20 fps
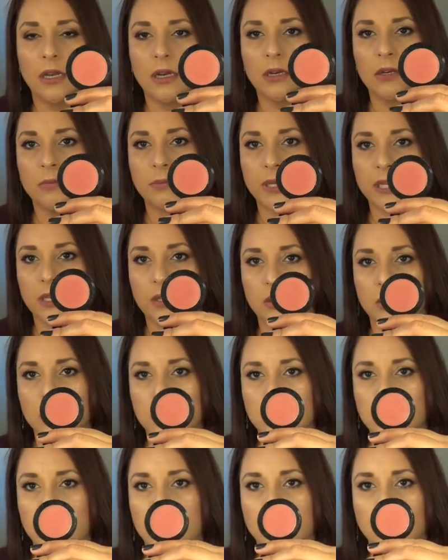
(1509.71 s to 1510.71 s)
Oh my
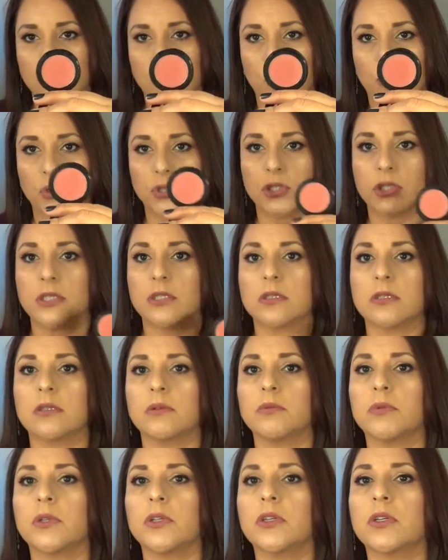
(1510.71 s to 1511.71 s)
goodness, that's
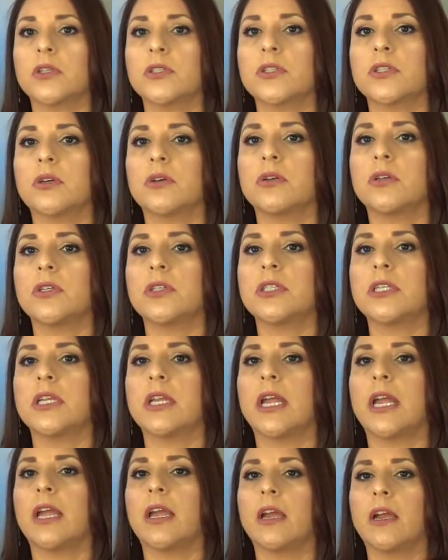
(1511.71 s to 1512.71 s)
gorgeous. It would look so good
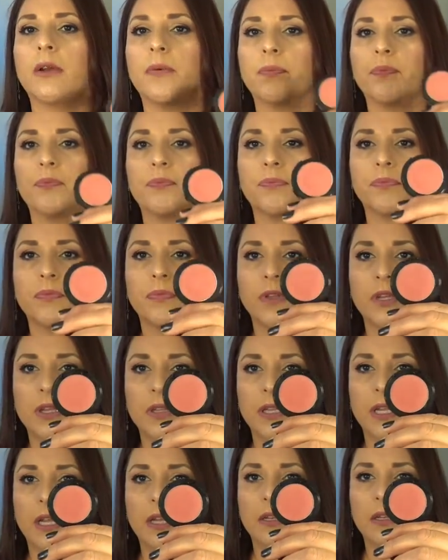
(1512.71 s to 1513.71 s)
today, huh?
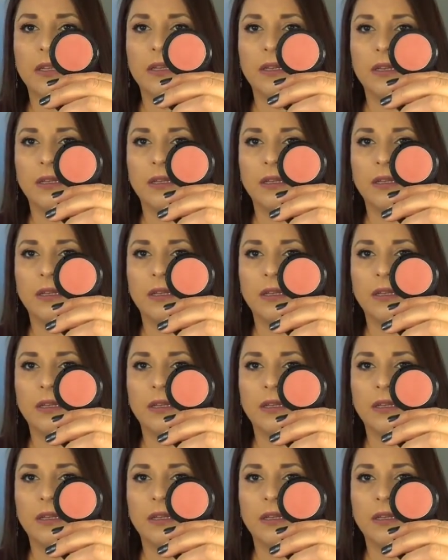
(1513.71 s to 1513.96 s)
Look at that.